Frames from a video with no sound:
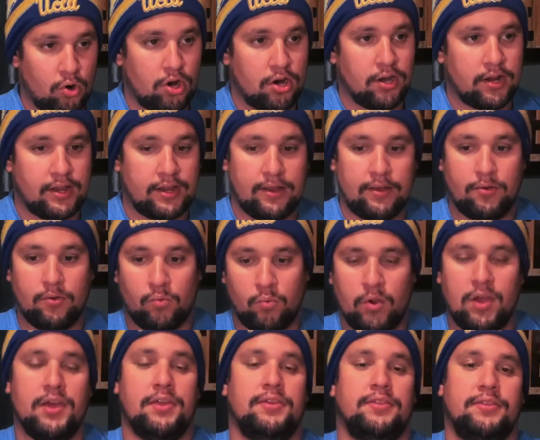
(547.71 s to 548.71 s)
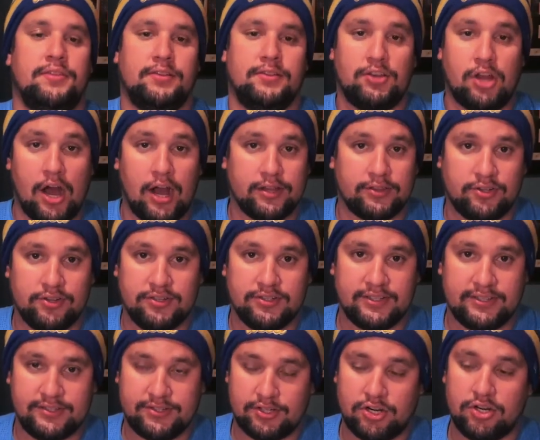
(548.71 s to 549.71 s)
work with
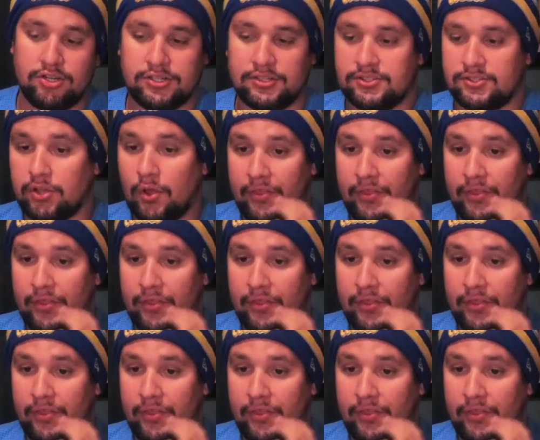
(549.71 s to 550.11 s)
doctors and surgeons.